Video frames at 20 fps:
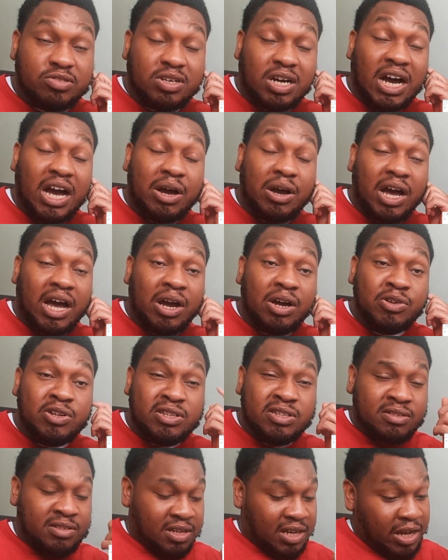I
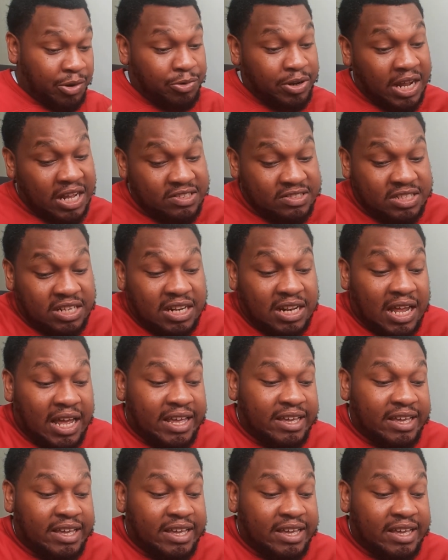would actually like